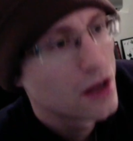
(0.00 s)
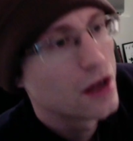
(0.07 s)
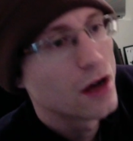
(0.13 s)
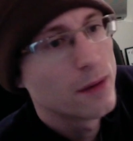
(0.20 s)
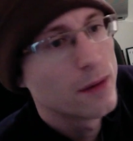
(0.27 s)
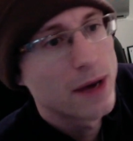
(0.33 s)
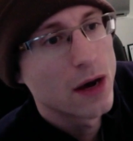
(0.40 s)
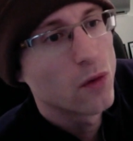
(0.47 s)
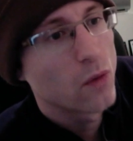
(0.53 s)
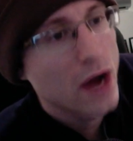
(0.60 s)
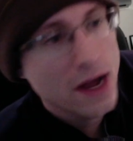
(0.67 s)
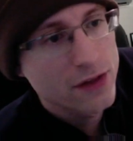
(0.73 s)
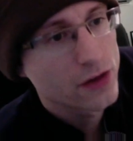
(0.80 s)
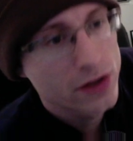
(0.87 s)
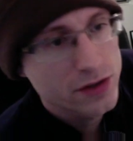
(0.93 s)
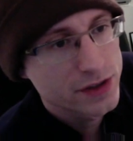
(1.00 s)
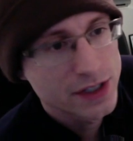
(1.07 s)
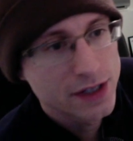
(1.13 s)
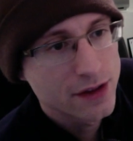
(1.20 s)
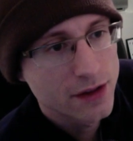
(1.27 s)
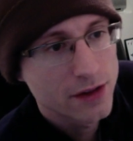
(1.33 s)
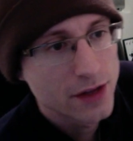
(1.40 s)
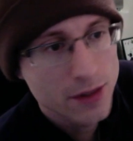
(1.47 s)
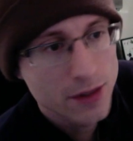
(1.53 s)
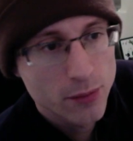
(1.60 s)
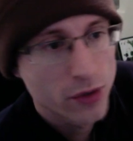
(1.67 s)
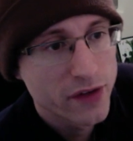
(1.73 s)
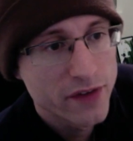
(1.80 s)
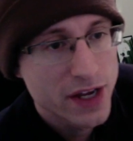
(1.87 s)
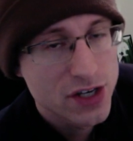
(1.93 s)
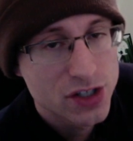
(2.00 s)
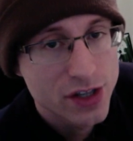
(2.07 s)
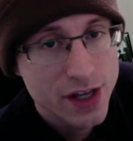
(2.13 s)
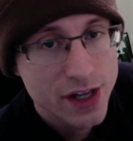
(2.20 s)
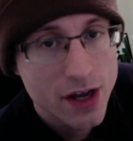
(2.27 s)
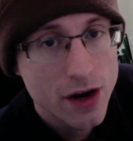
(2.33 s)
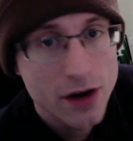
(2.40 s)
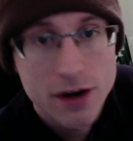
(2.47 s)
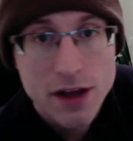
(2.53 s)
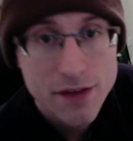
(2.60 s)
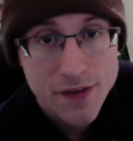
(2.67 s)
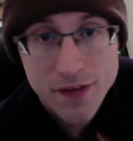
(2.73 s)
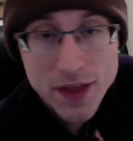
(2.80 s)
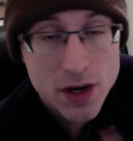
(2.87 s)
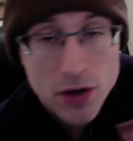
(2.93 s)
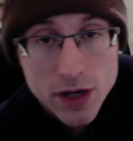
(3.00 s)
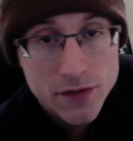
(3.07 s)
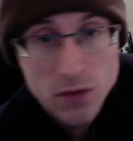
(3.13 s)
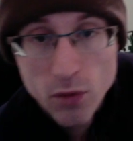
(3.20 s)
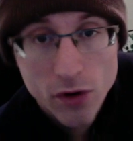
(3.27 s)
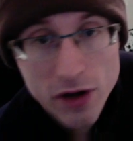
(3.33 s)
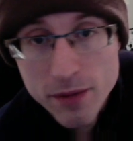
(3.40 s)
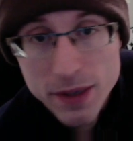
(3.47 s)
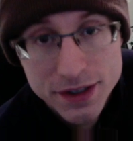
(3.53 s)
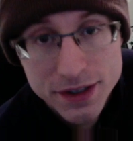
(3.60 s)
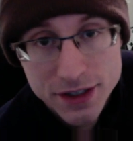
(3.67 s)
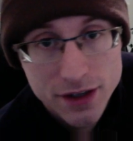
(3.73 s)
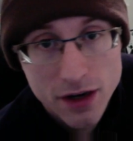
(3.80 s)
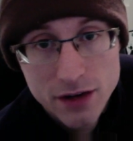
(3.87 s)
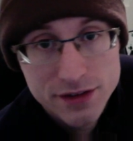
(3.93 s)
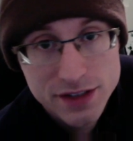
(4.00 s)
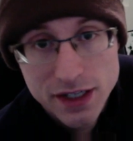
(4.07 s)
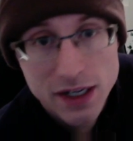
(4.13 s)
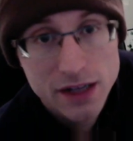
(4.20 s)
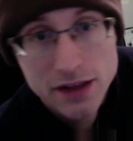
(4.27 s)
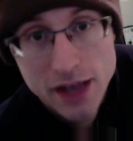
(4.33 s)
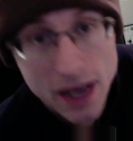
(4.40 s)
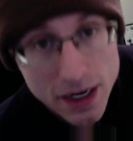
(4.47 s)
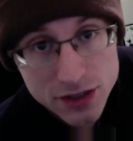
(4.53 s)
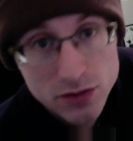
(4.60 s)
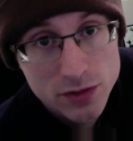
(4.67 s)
about why they're using the abbreviation they are that they don't even worry about the cards in the actual